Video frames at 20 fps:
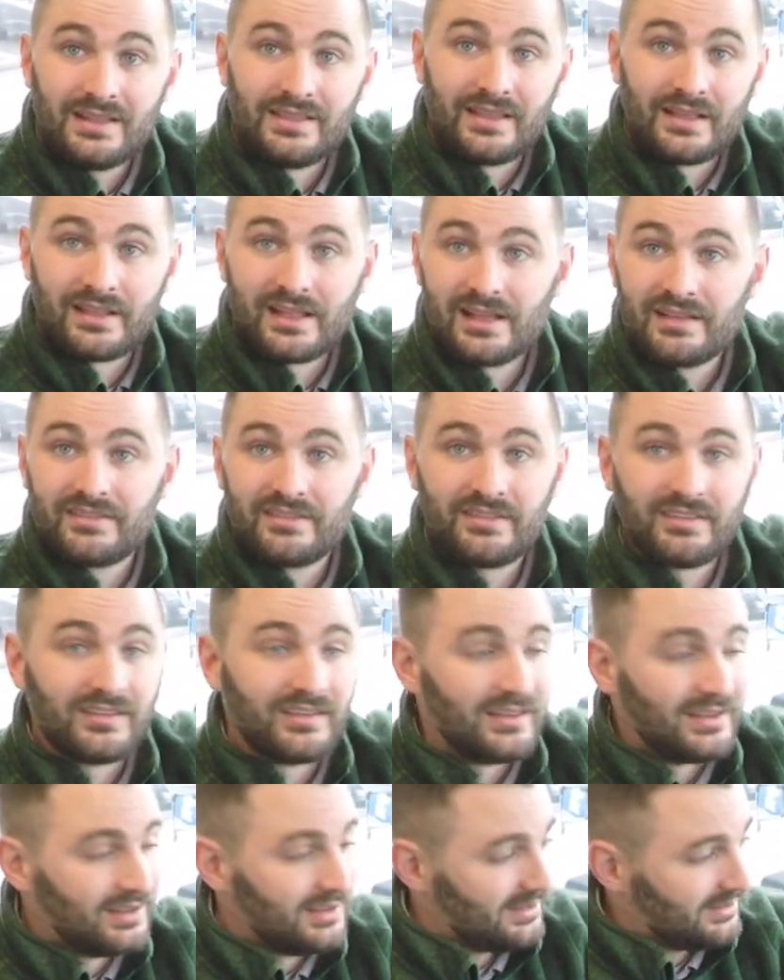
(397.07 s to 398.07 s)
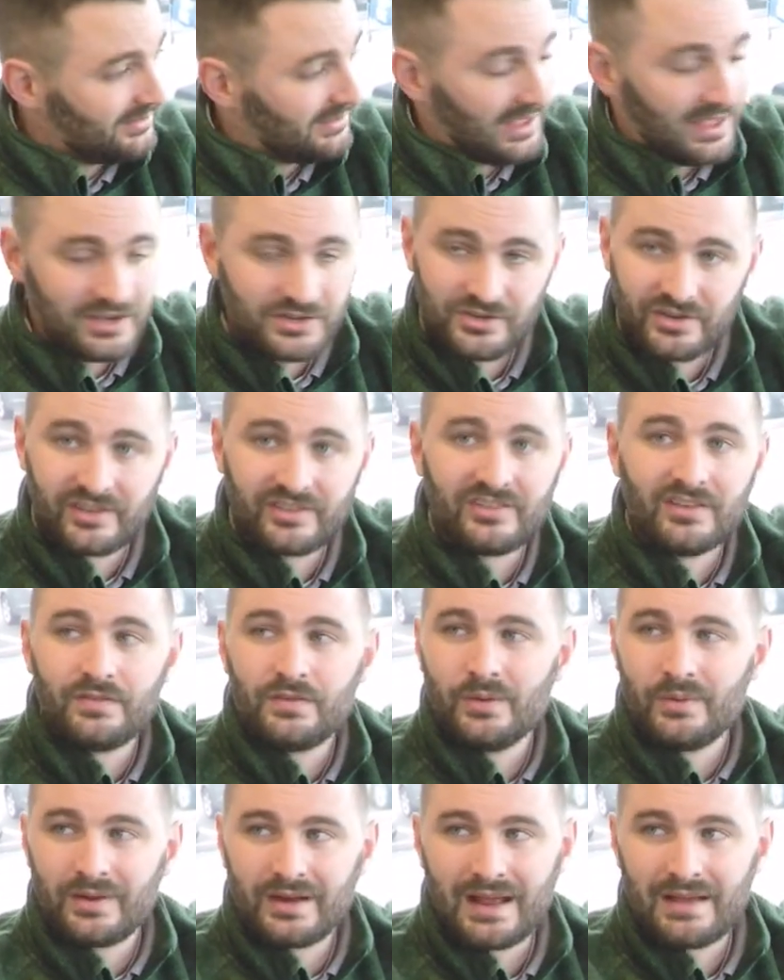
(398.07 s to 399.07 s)
Now that's dangerous if
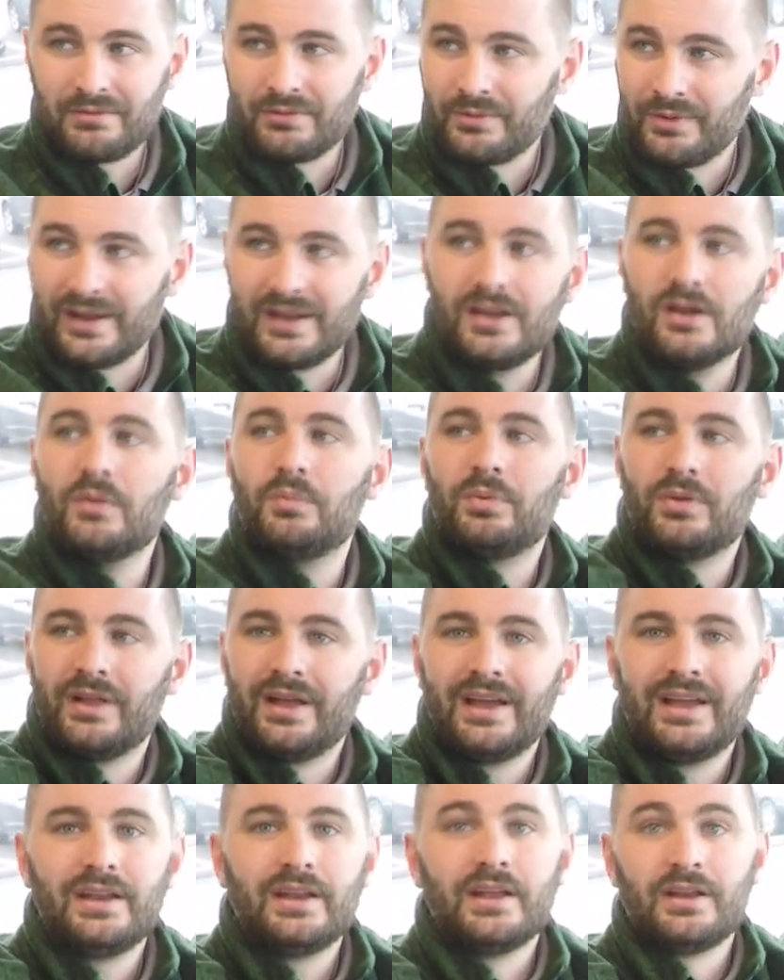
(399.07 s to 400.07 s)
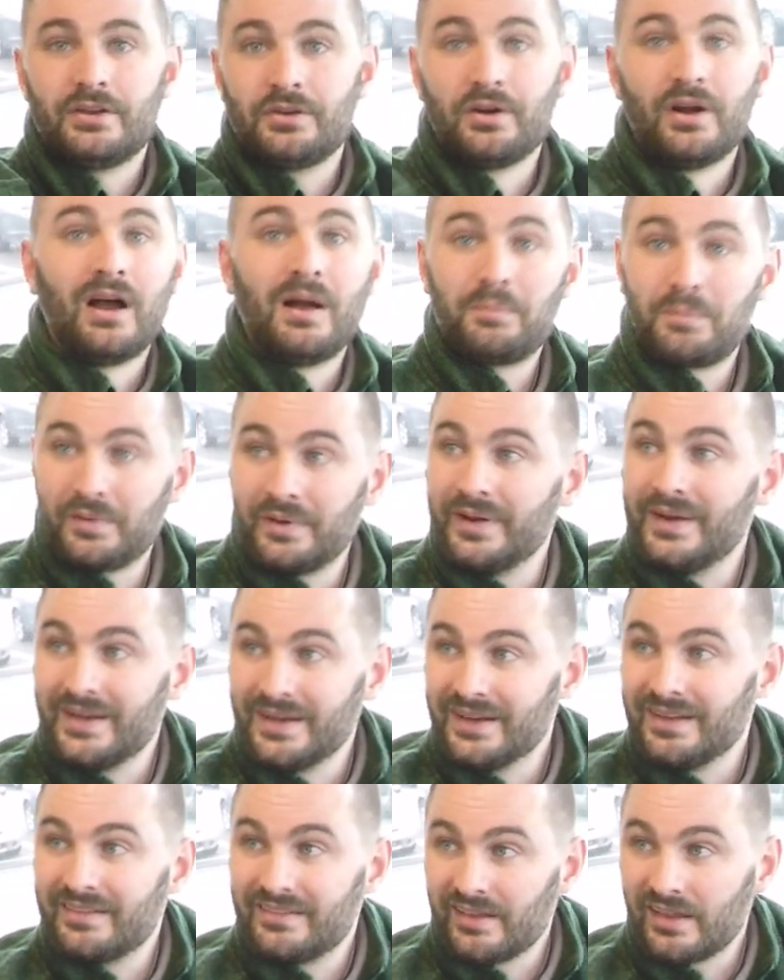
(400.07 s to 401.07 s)
you want to have the radio playing and you're
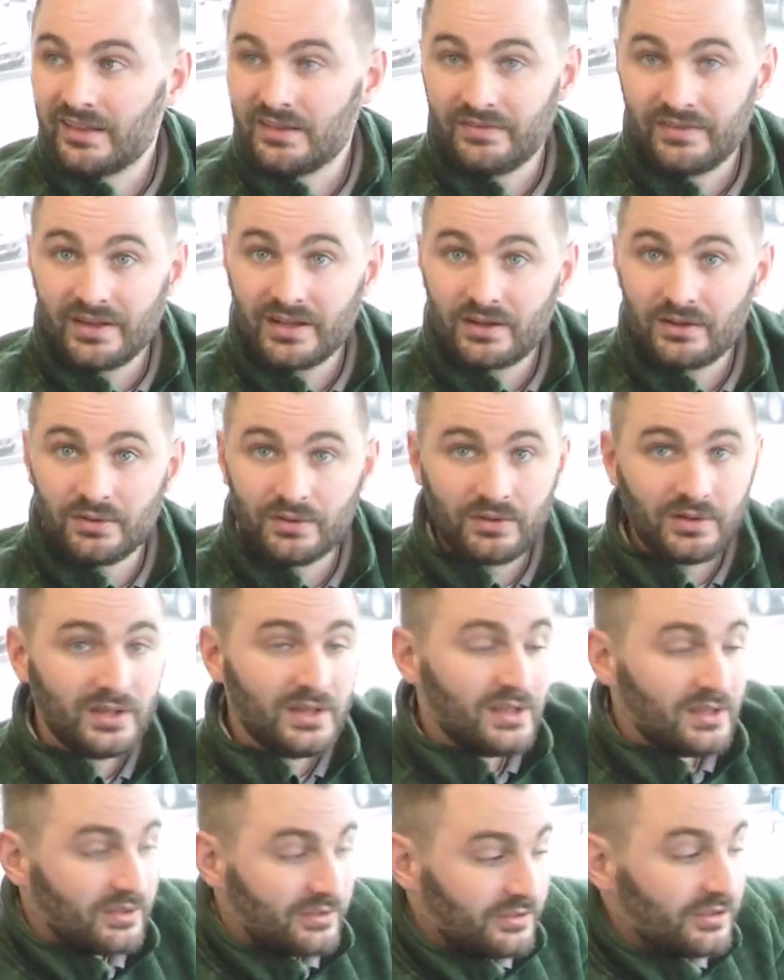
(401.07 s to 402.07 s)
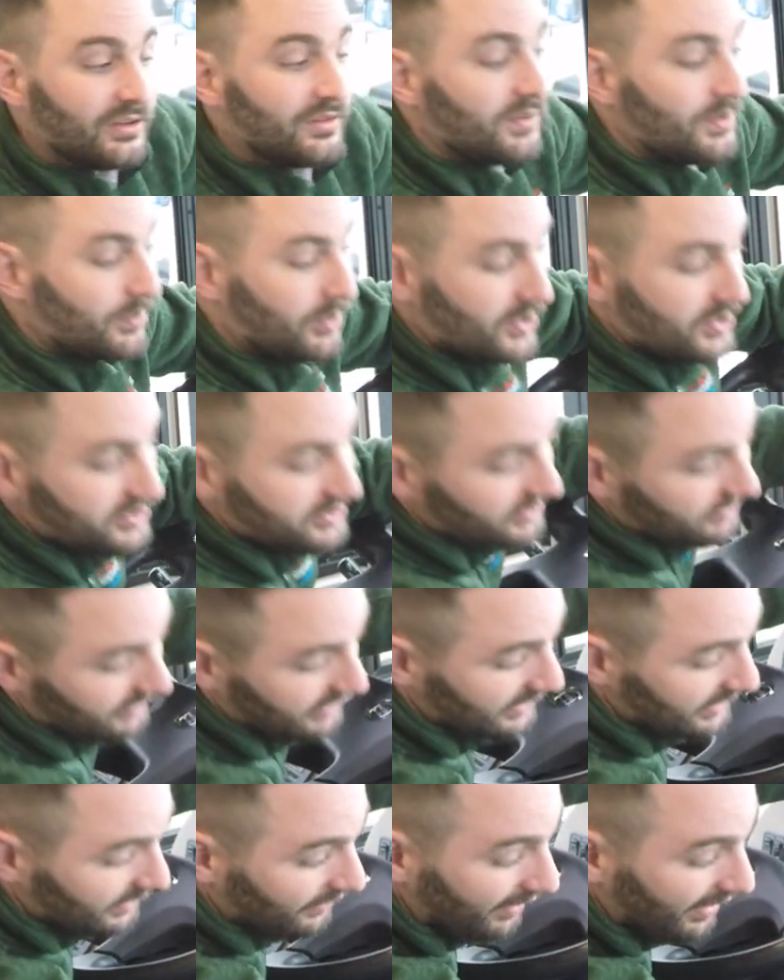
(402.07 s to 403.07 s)
operating inside the vehicle. So if you push the
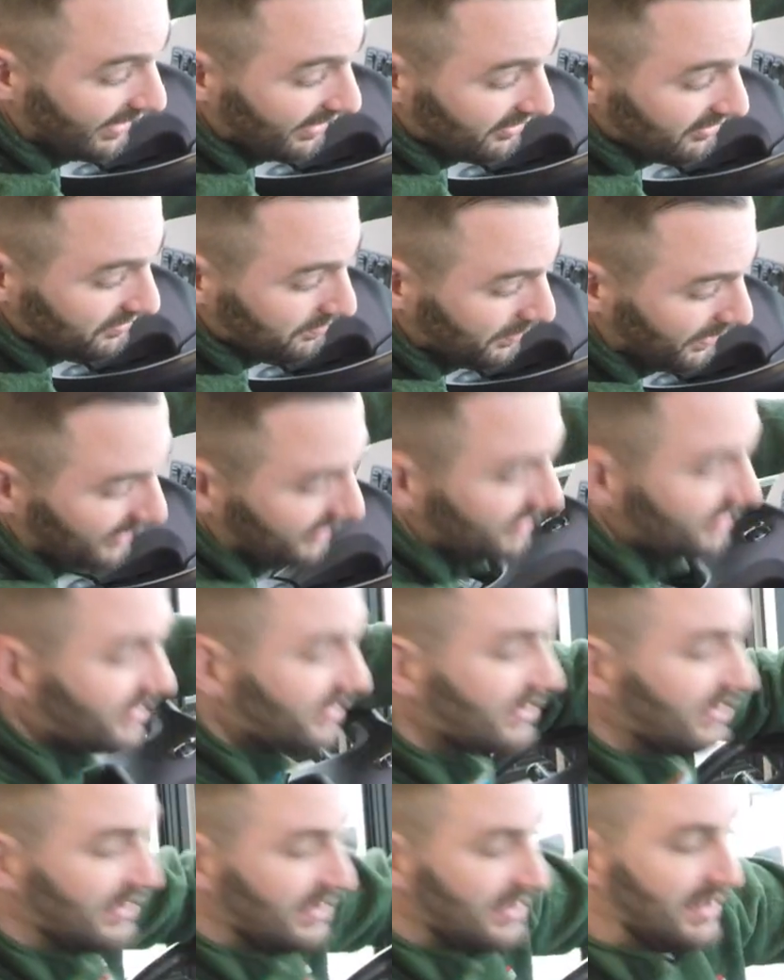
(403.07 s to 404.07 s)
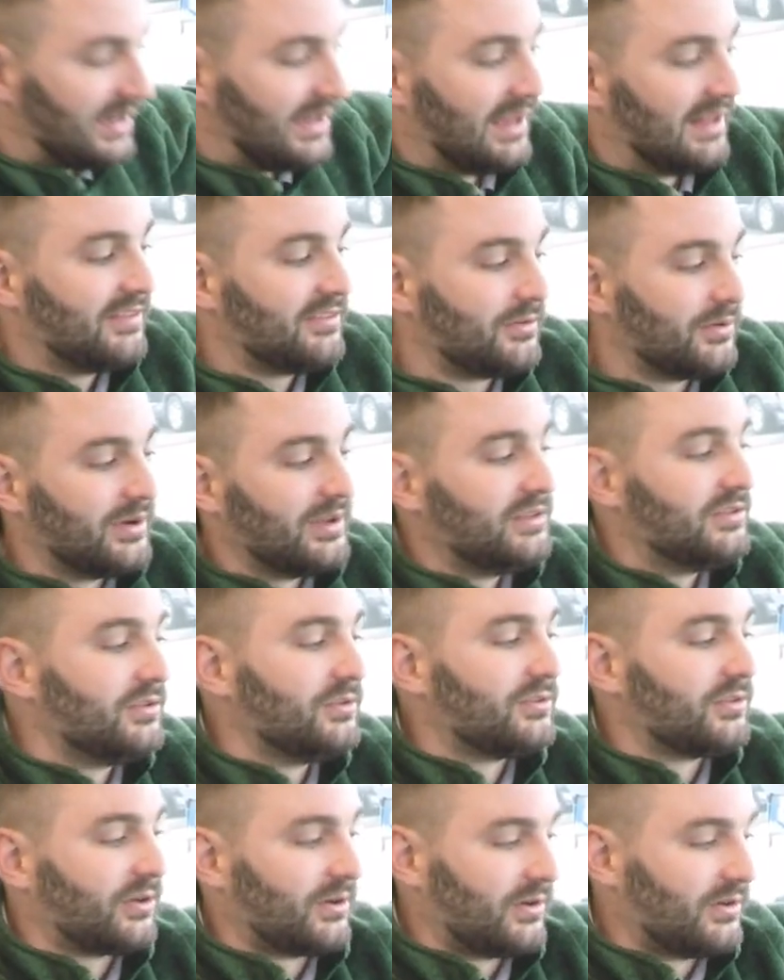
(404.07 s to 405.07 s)
radio house button, it's going
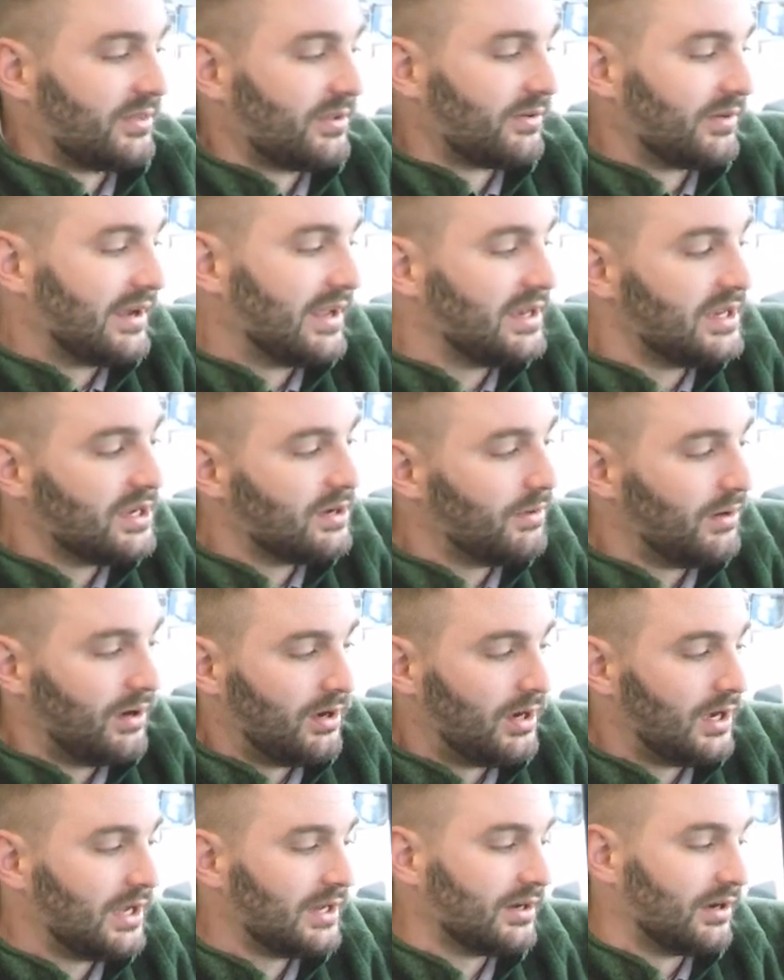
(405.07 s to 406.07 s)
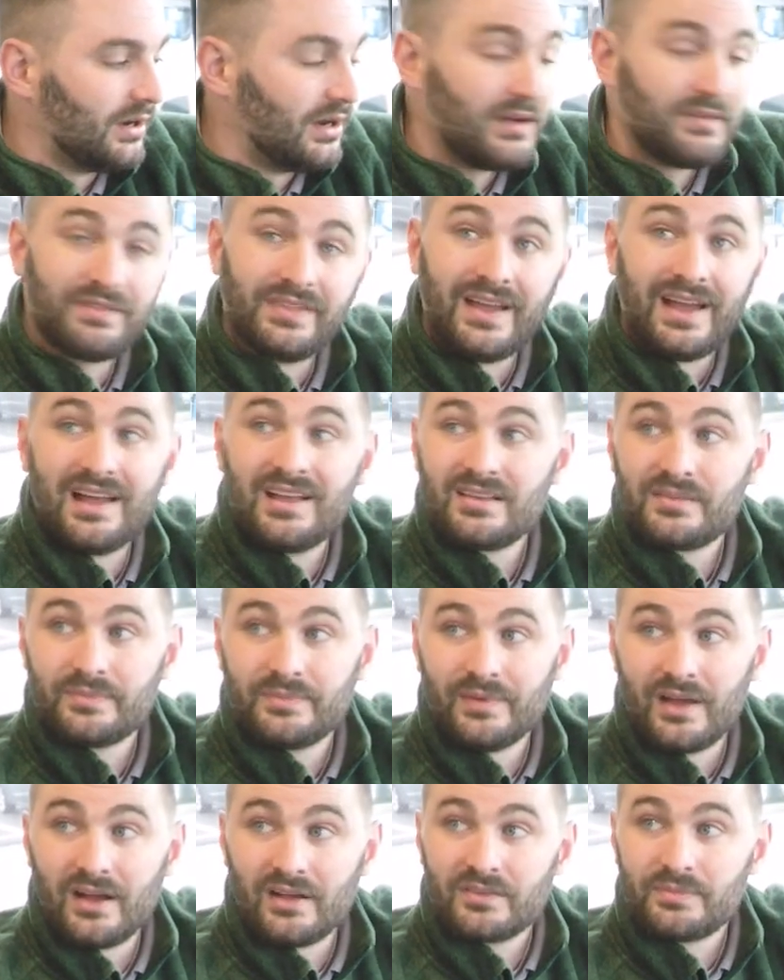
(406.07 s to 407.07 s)
to turn the radio on off the
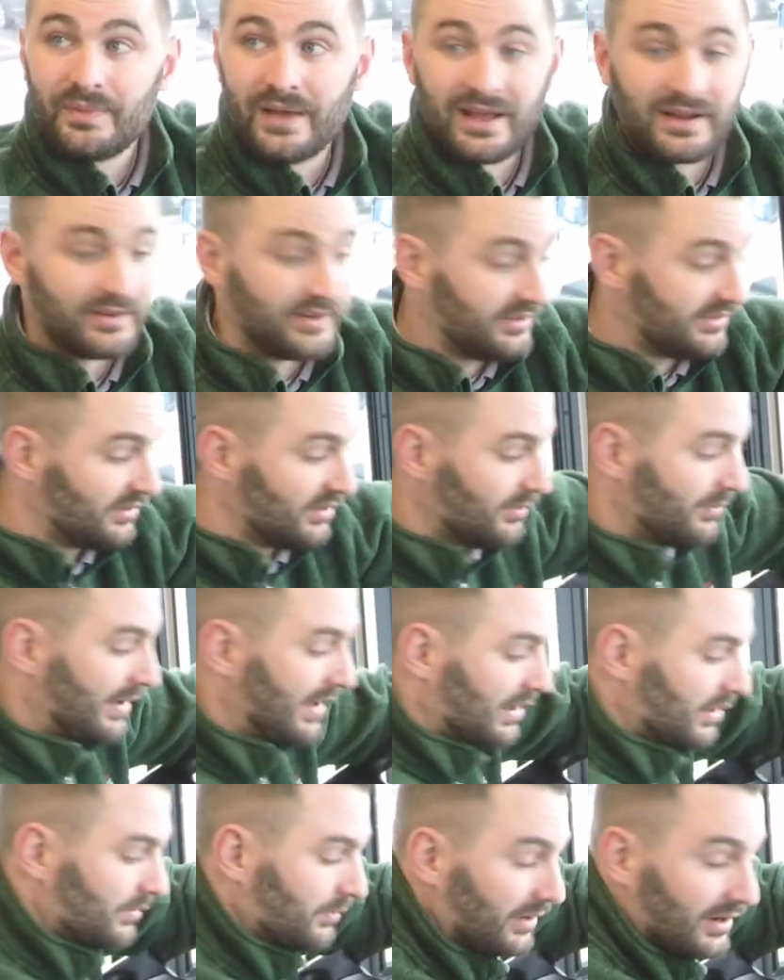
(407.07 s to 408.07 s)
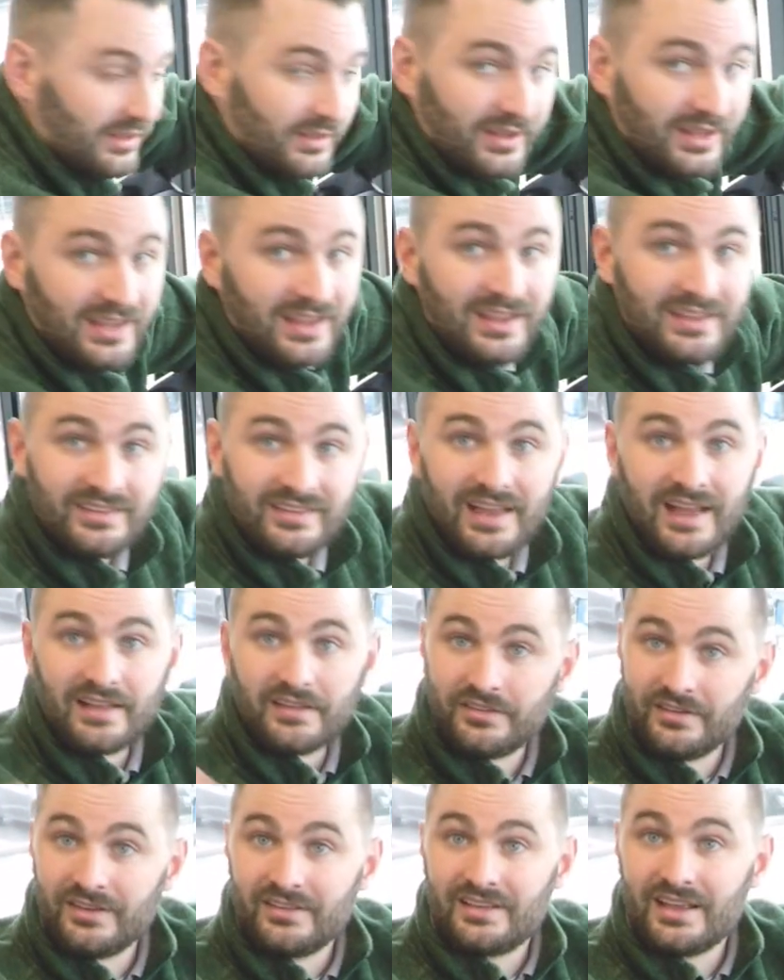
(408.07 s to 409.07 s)
house batteries no matter where the key is at.
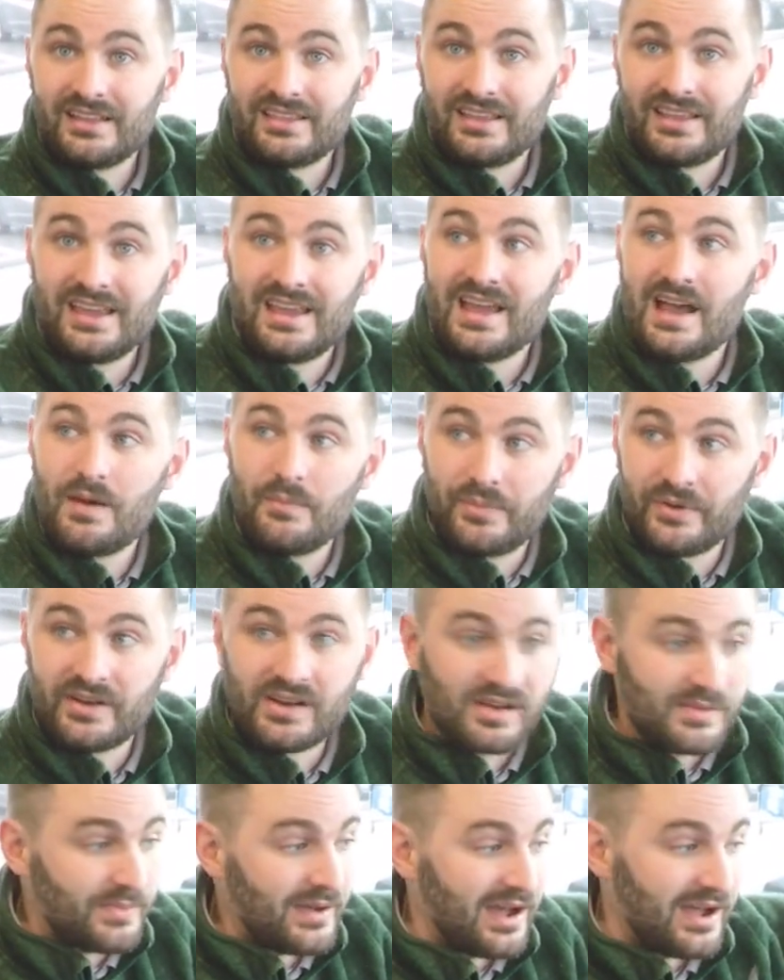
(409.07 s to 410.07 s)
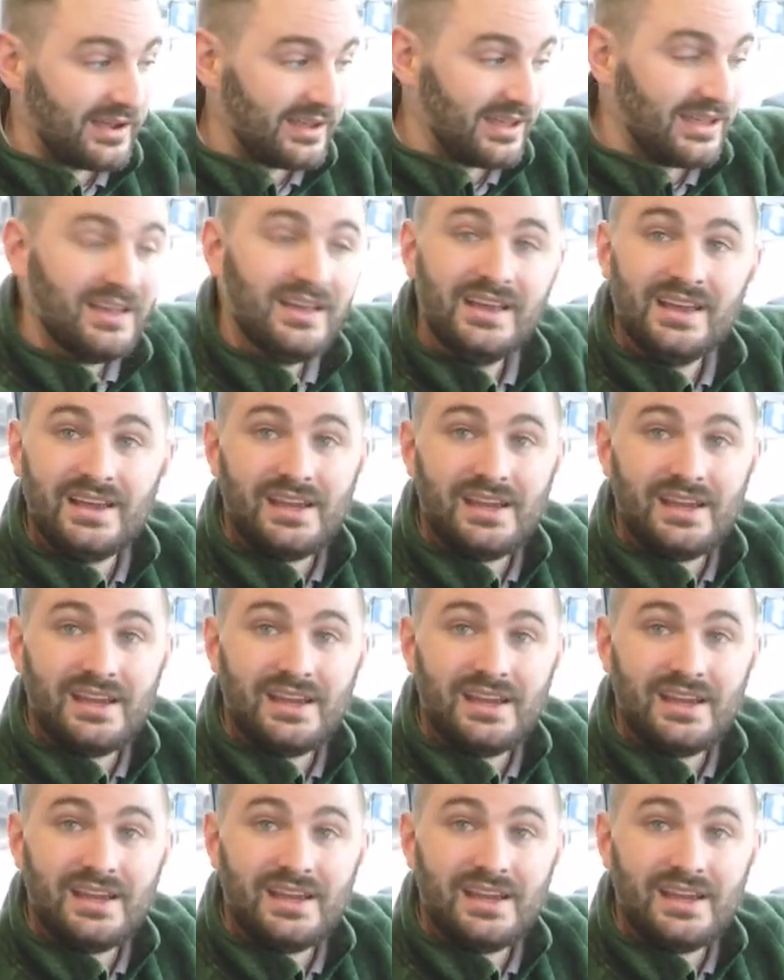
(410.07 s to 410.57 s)
So you can take the key out, put it in your pocket.